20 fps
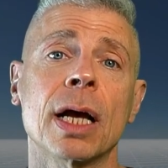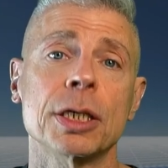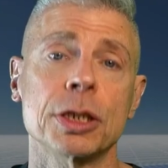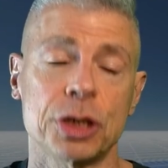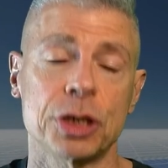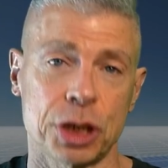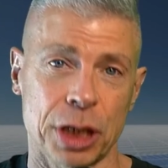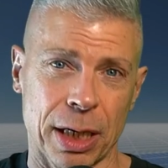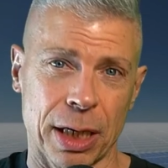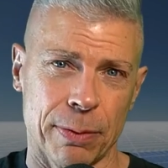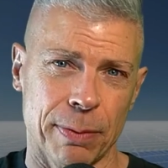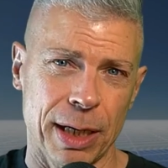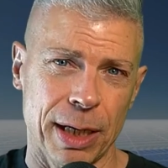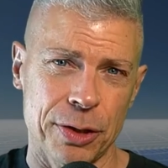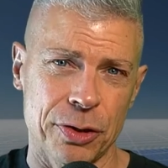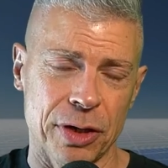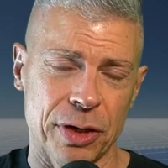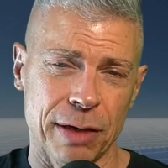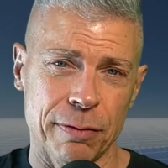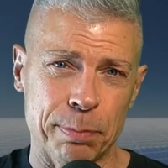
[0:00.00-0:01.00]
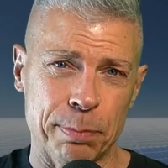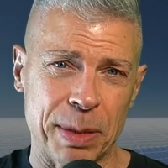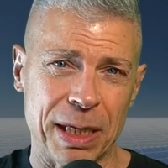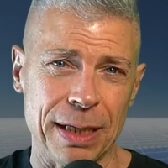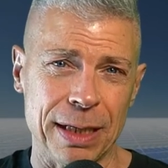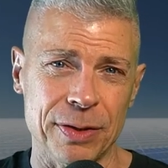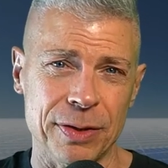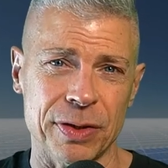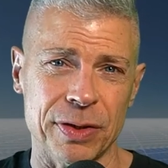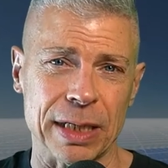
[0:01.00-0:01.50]
generation of
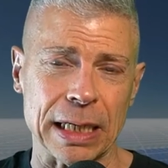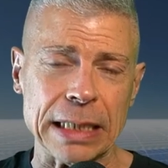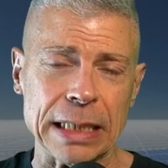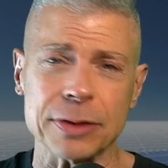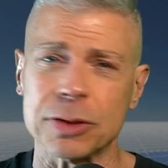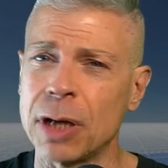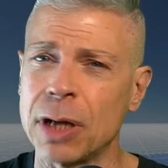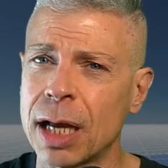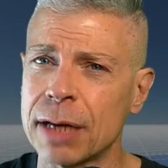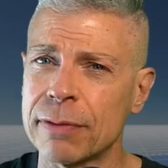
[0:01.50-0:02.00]
P Cs, not a